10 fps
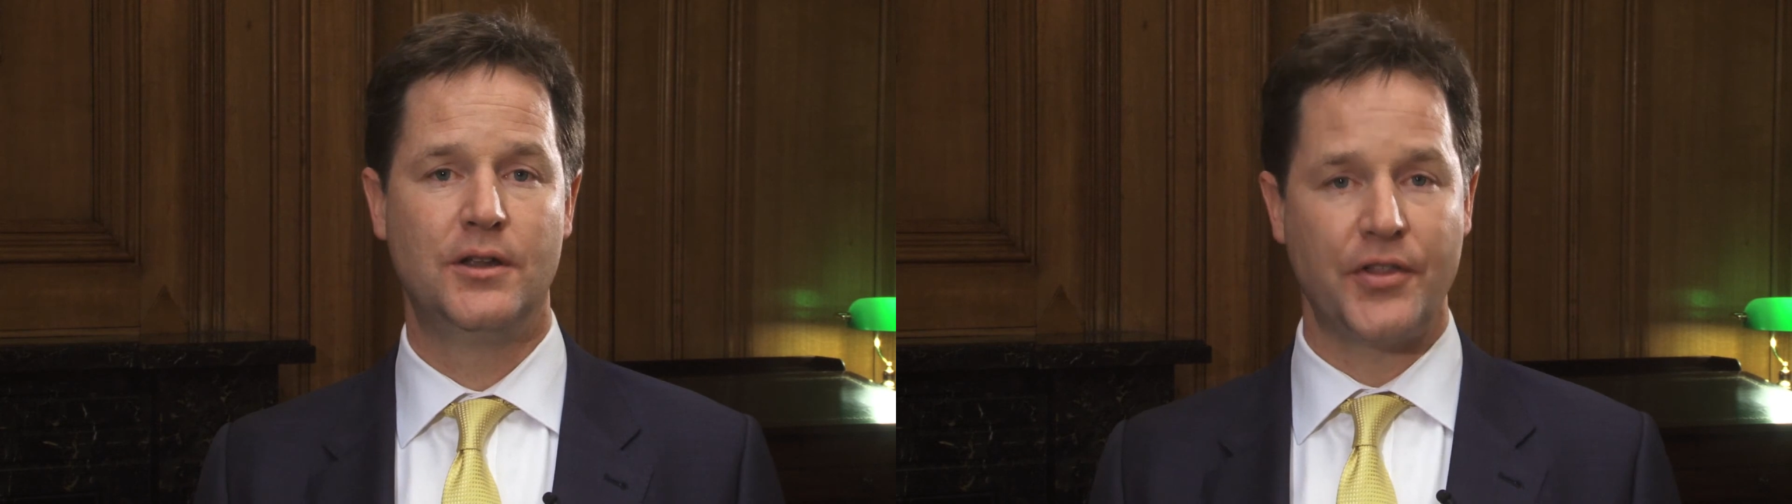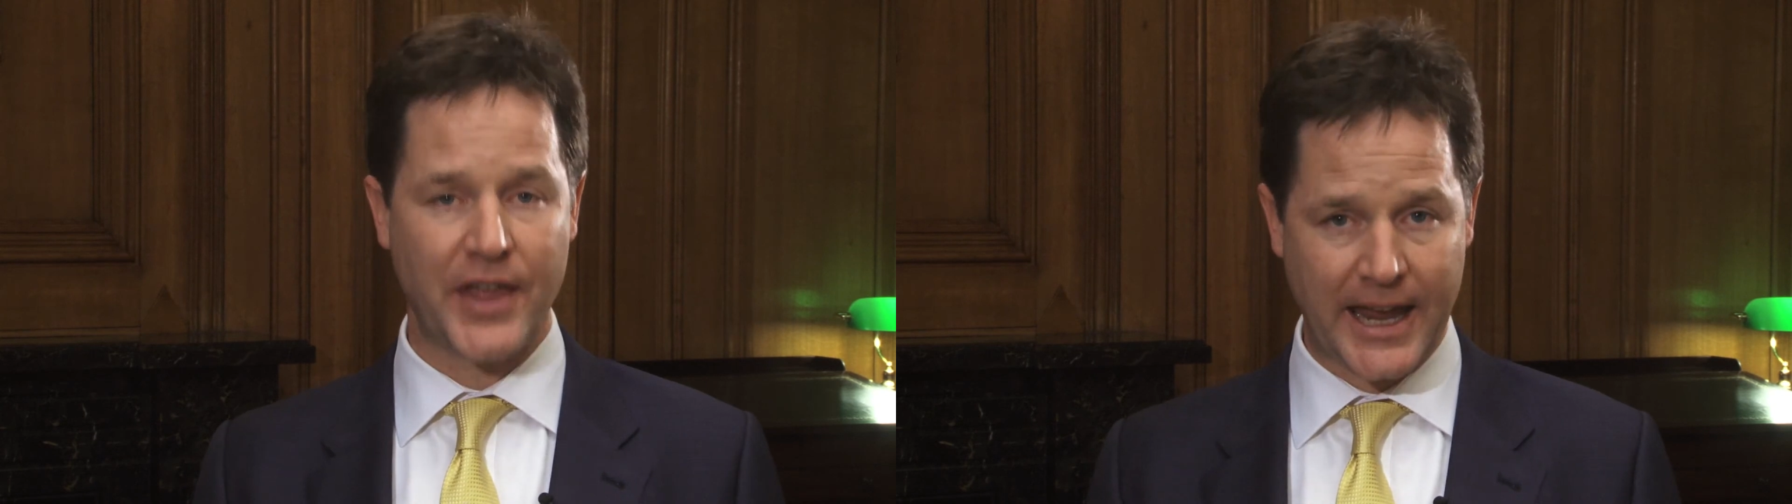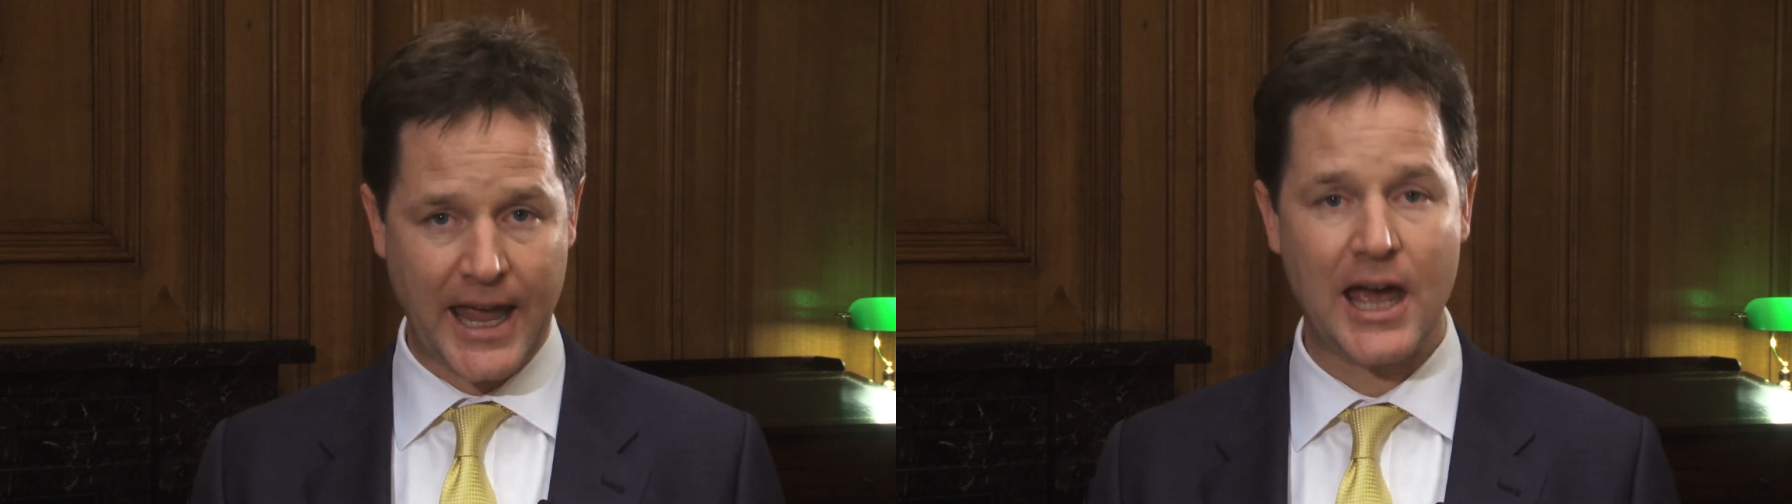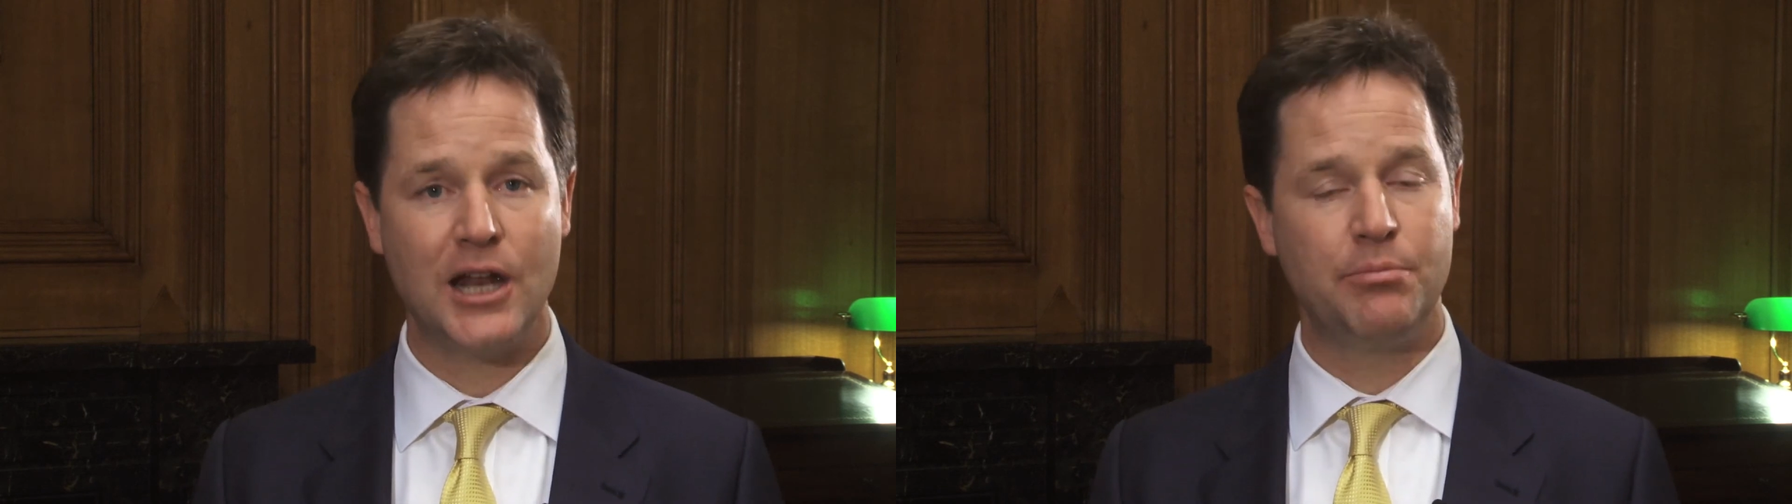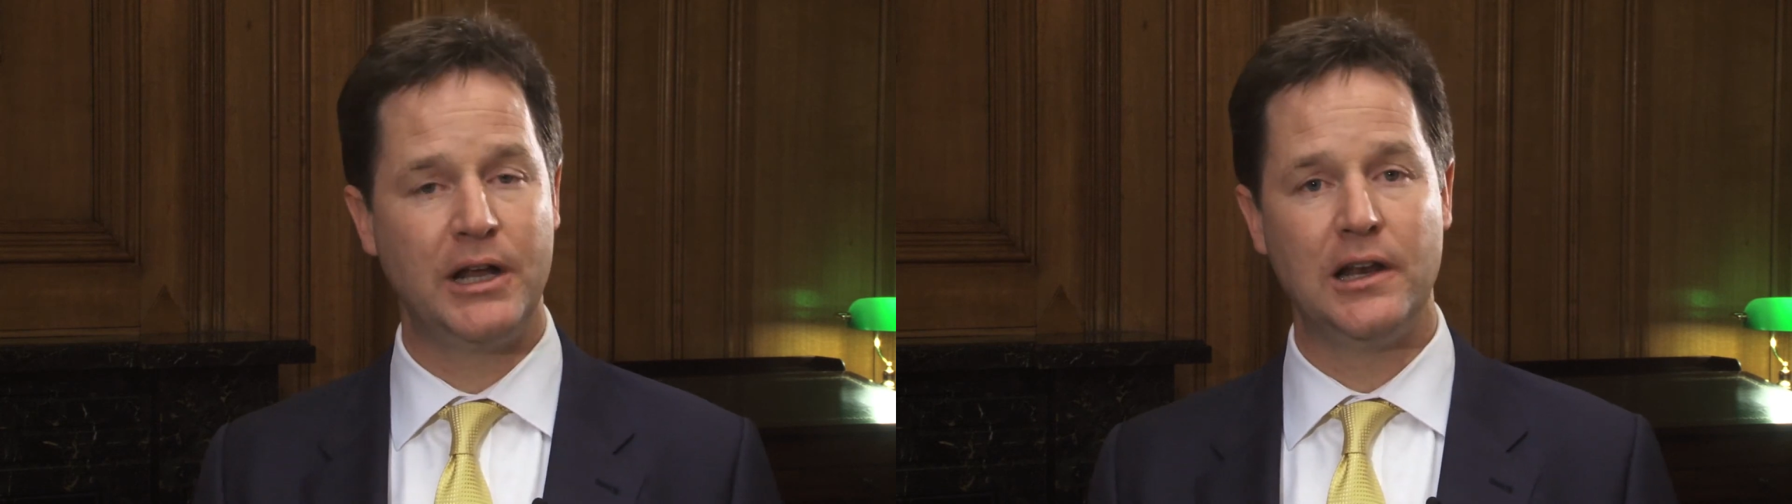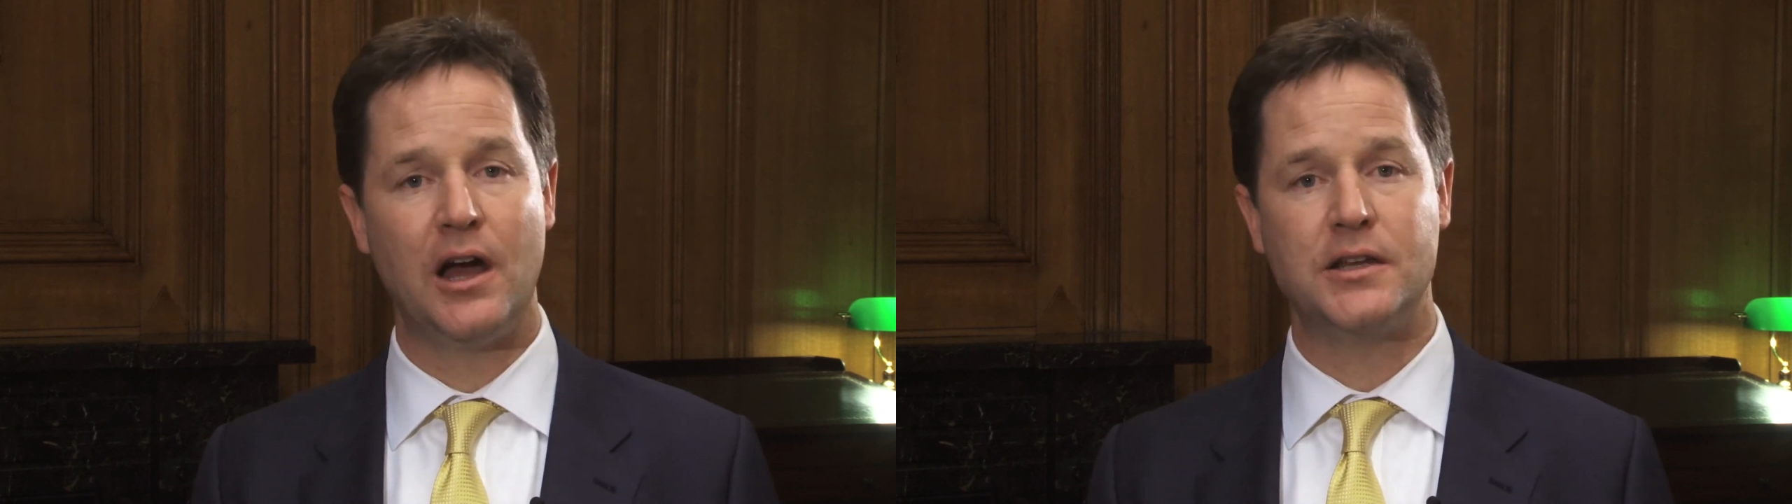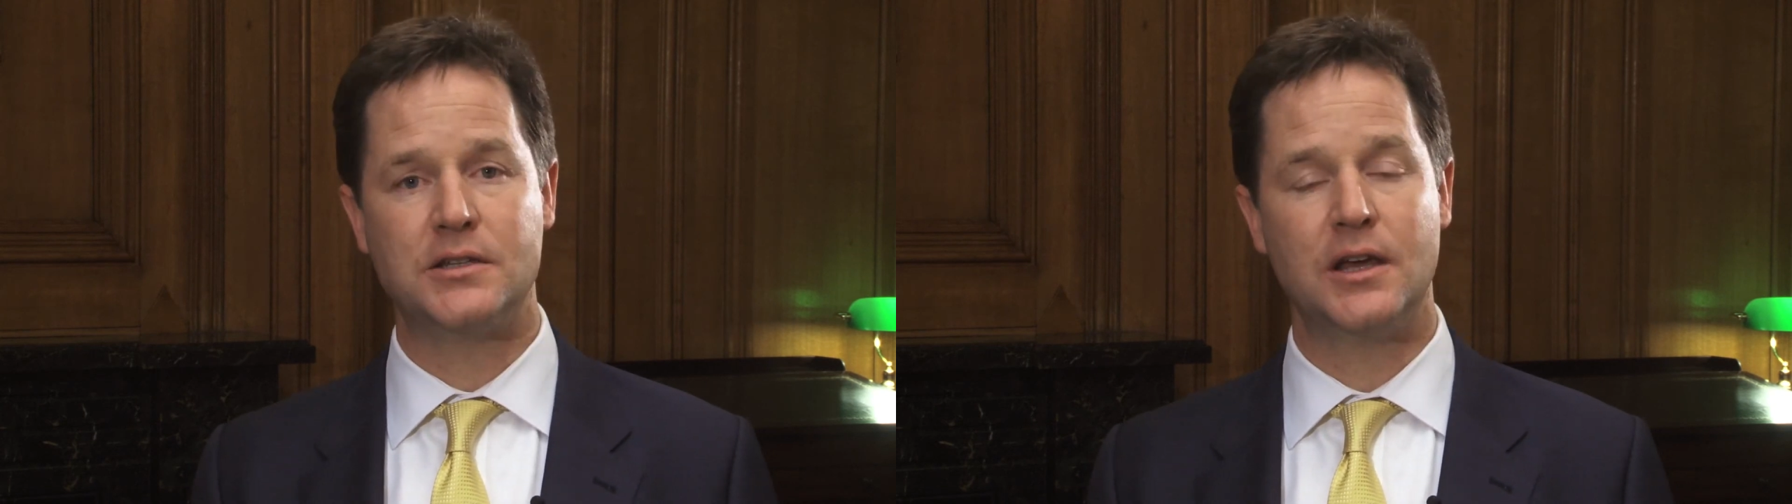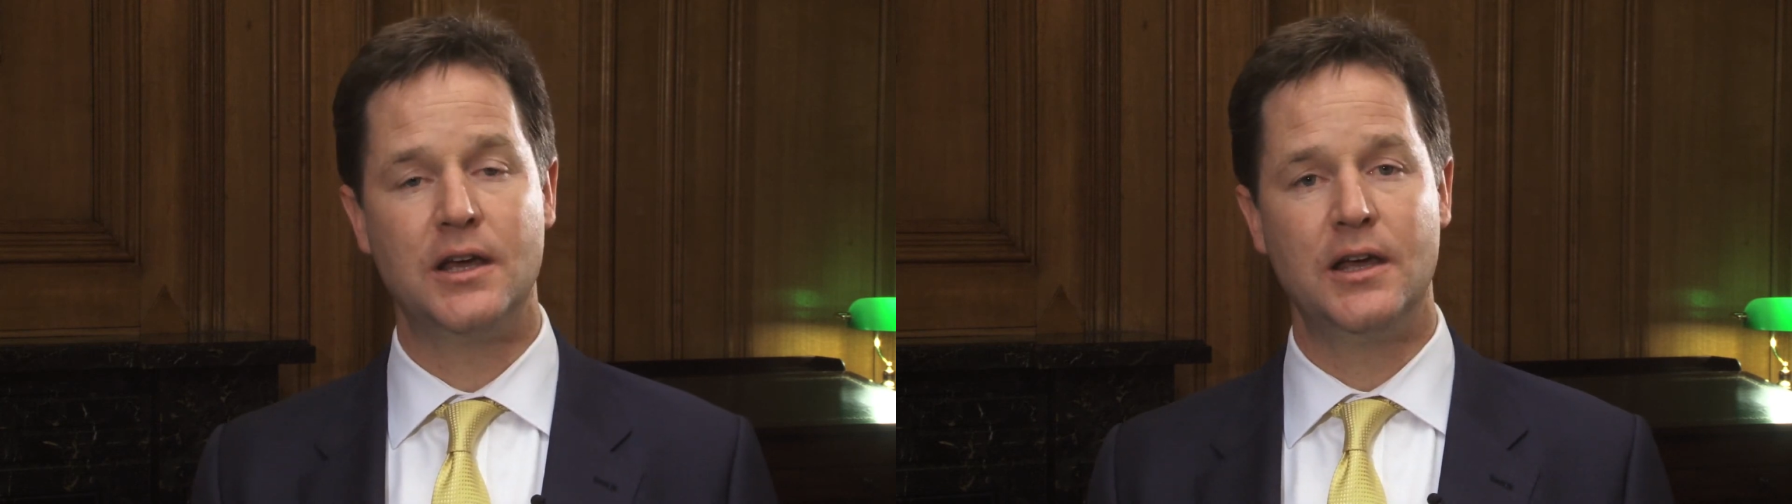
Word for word: that there can be light